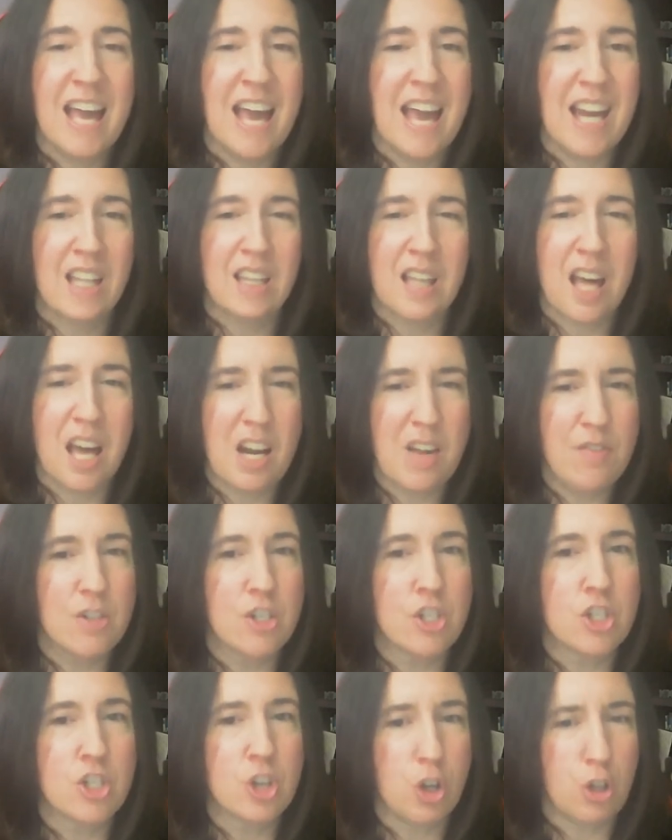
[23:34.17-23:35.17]
And a lot of
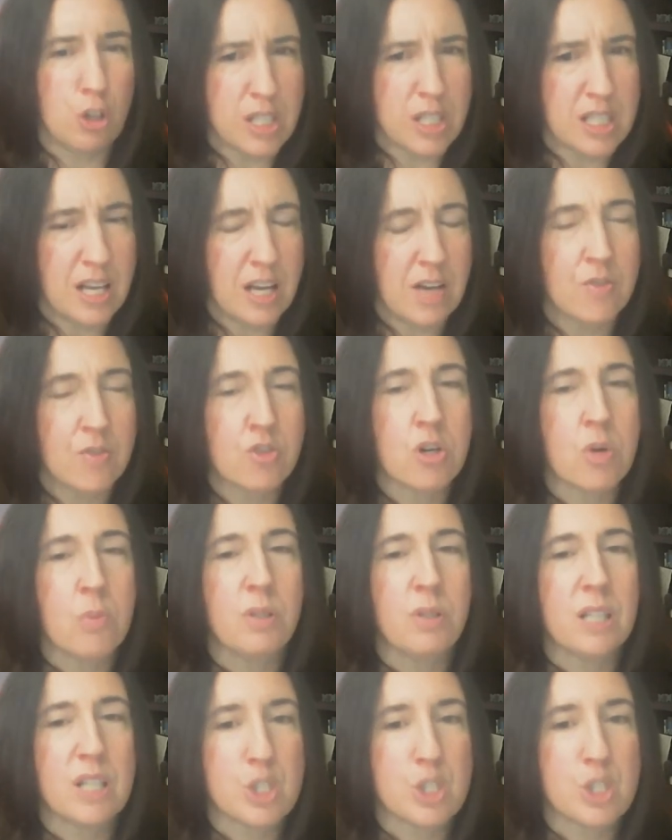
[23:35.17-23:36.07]
adults have trouble